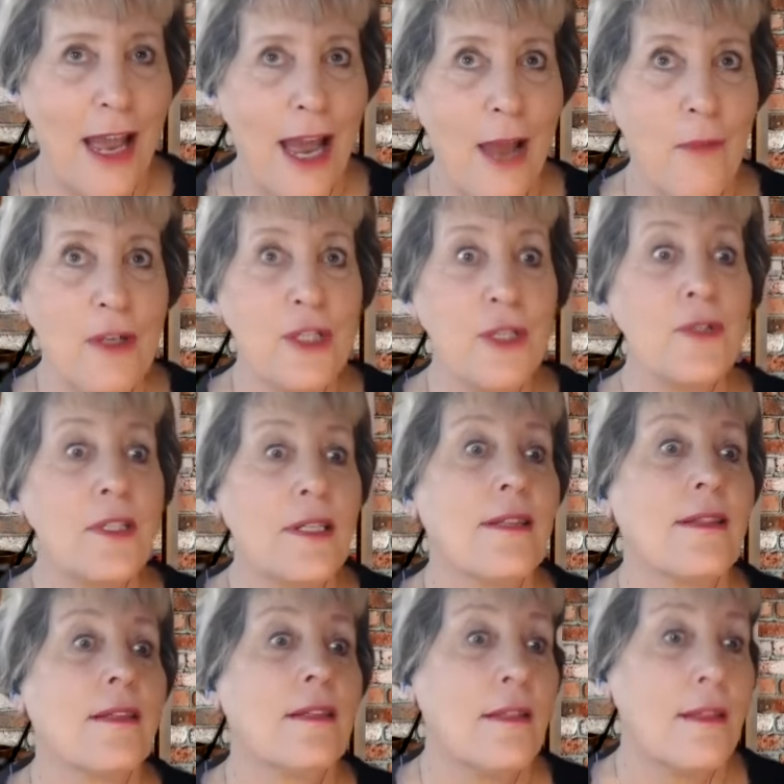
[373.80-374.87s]
I was used
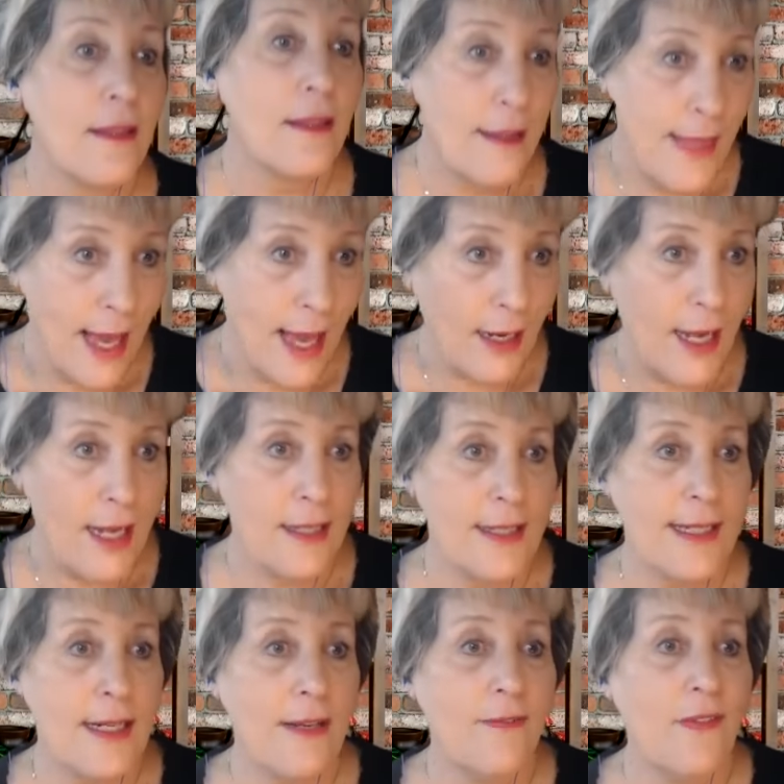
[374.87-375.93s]
to that kind of
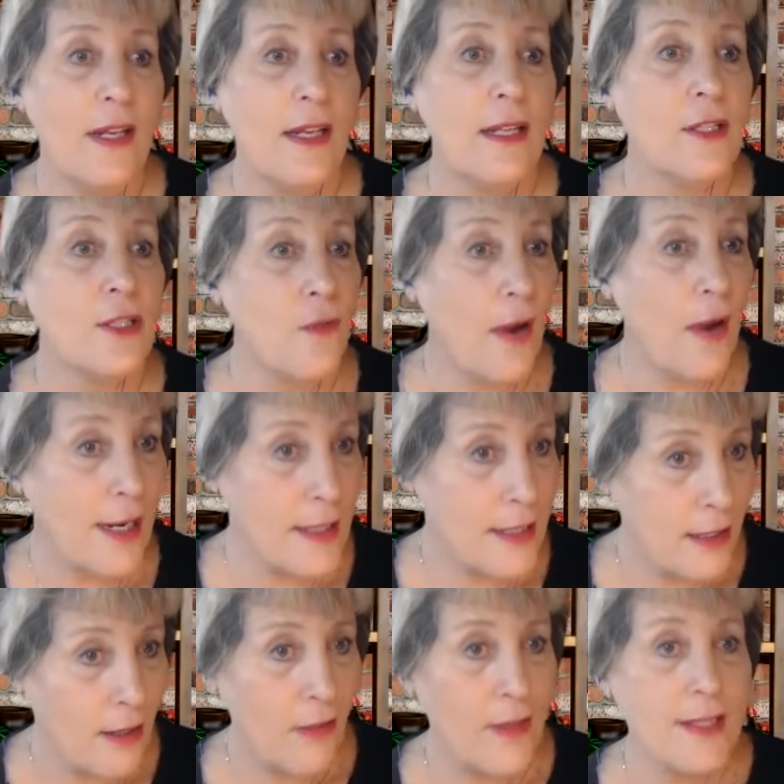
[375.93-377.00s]
stuff and
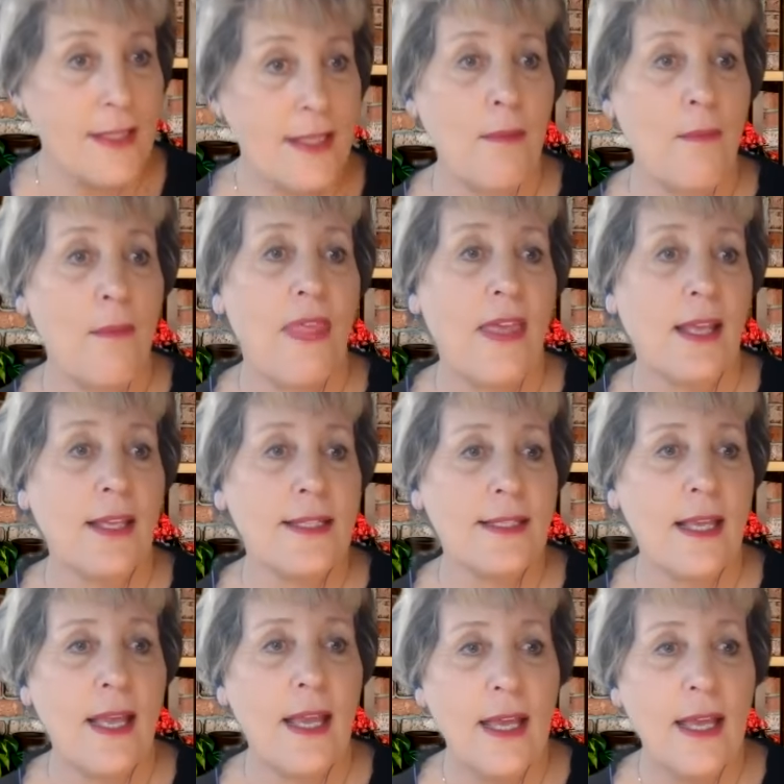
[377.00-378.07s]
attracted all the same things
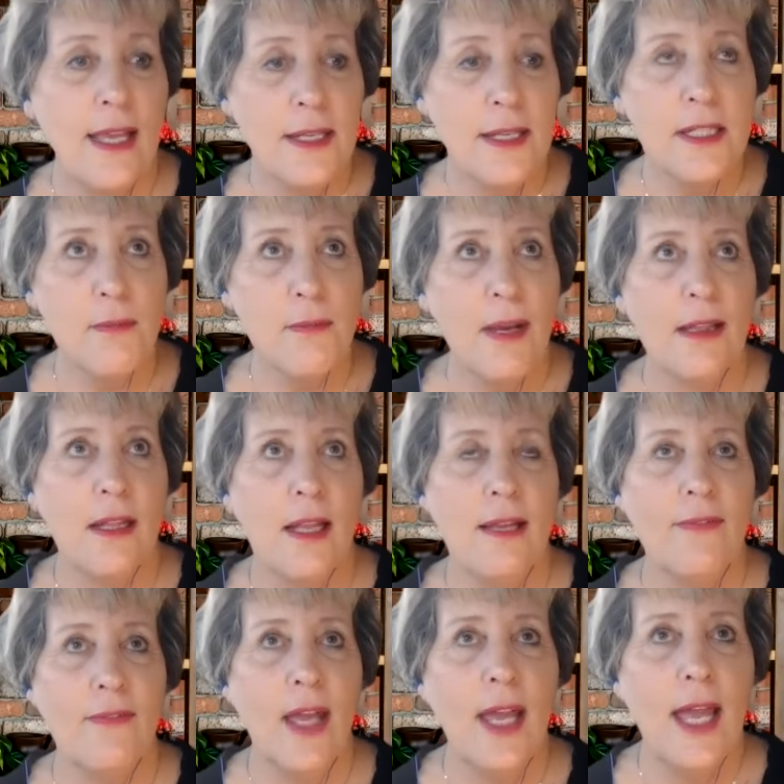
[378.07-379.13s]
into my
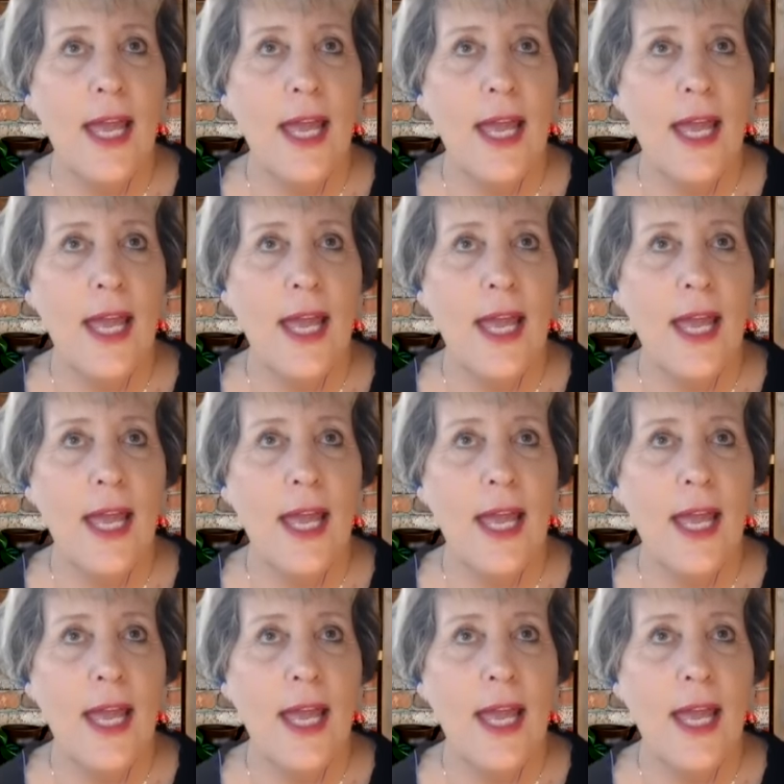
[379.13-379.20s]
life.